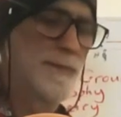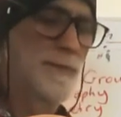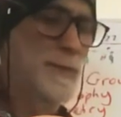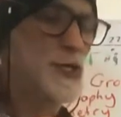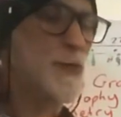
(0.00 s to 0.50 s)

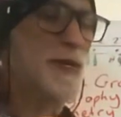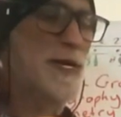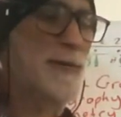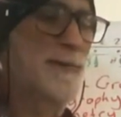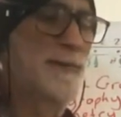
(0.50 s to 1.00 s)

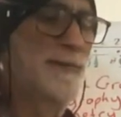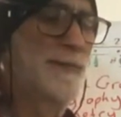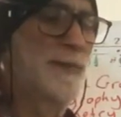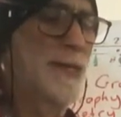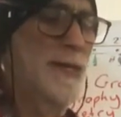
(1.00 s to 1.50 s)
Jupiter.
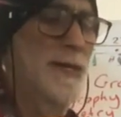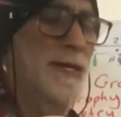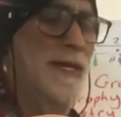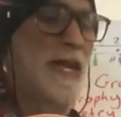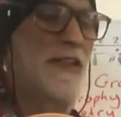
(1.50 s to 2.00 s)

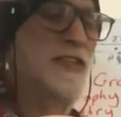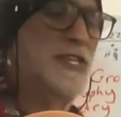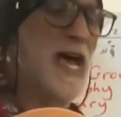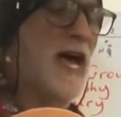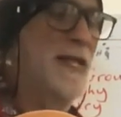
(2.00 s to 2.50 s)
Now the
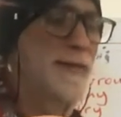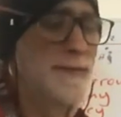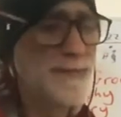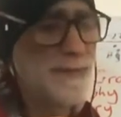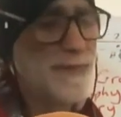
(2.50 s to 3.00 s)
Sun,
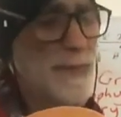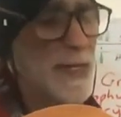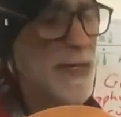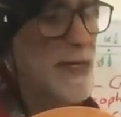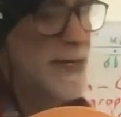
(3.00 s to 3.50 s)

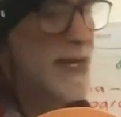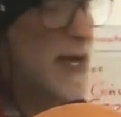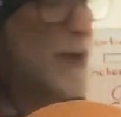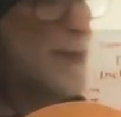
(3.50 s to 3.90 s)
now